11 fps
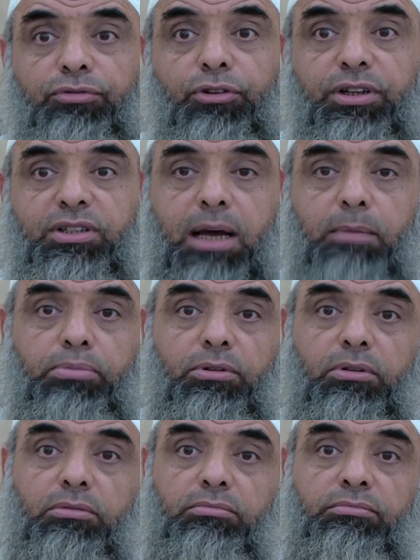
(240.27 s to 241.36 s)
for
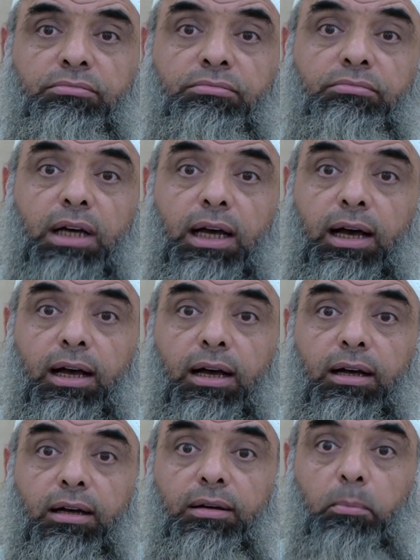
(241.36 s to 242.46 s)
example,
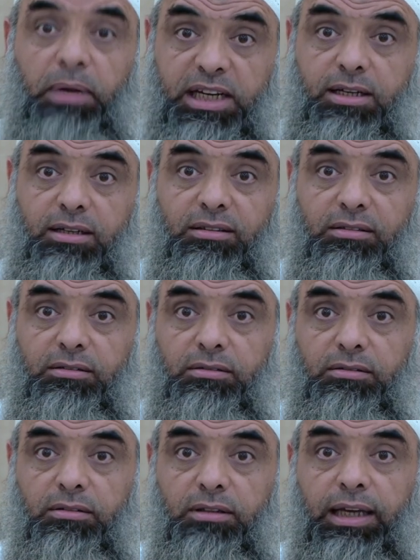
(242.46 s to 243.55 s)
money?
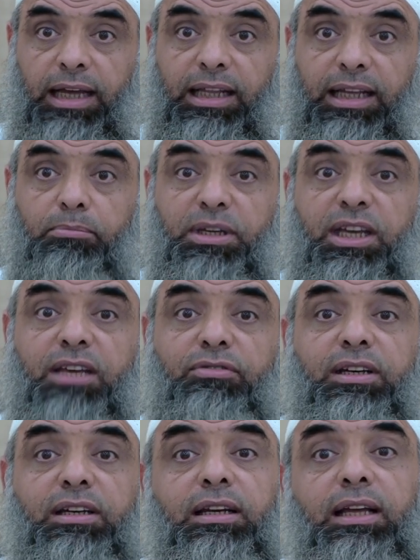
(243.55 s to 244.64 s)
Can it be
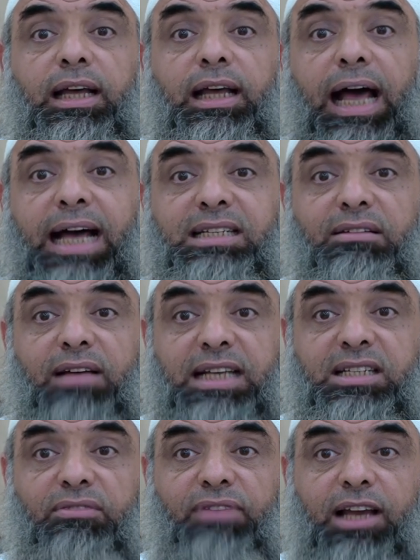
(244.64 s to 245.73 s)
given
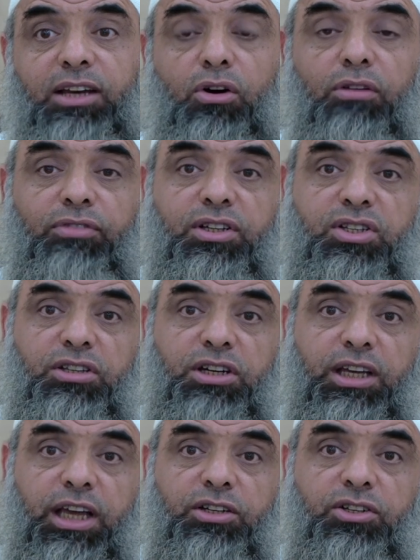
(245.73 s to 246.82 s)
as the value of this
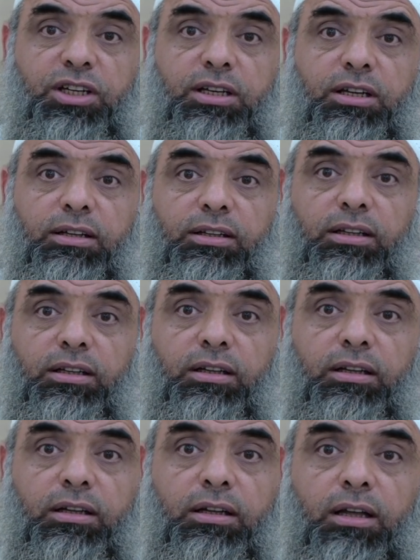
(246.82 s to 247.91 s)
3 kg?
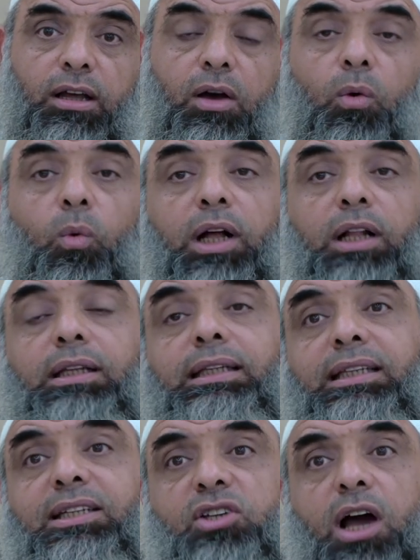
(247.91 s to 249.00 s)
Well,
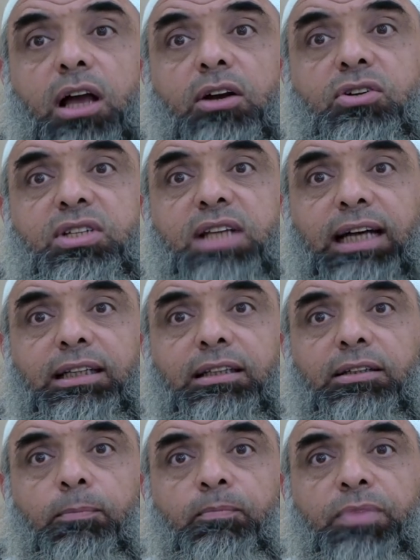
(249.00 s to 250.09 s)
the scholars
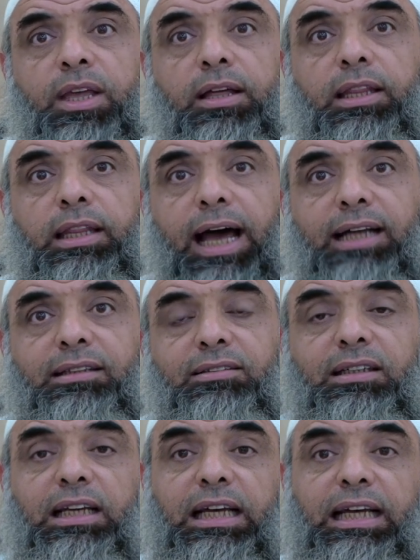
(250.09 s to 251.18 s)
said that
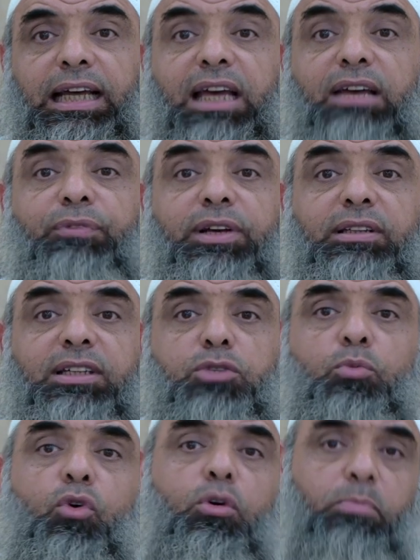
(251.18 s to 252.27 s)
if it is
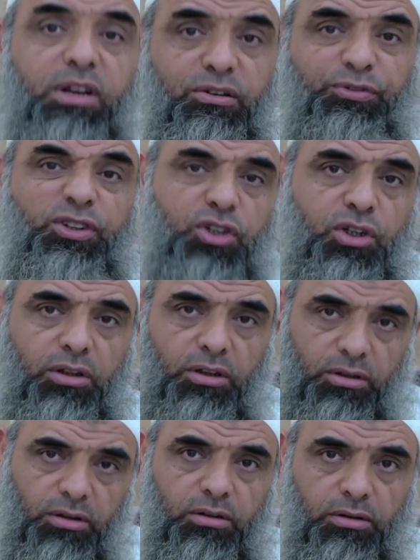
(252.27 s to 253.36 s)
more
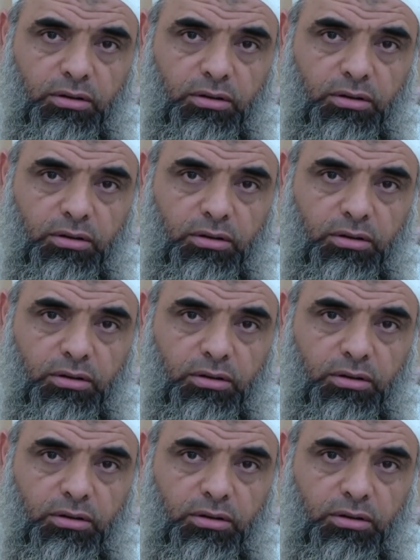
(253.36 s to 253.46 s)
beneficial